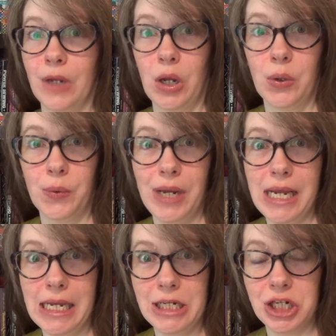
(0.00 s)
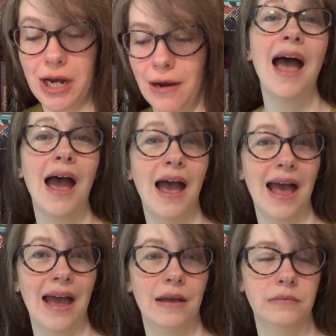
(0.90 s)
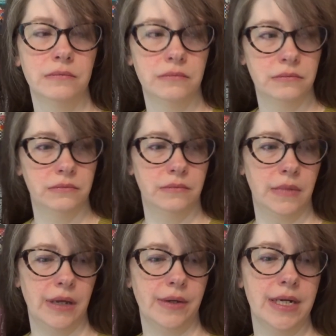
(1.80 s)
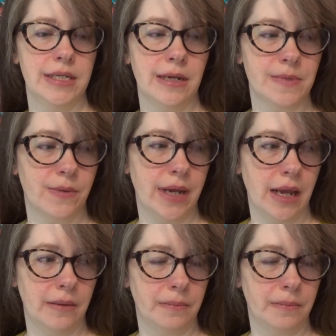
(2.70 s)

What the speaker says: Creaky chair. How can I stop squeaking?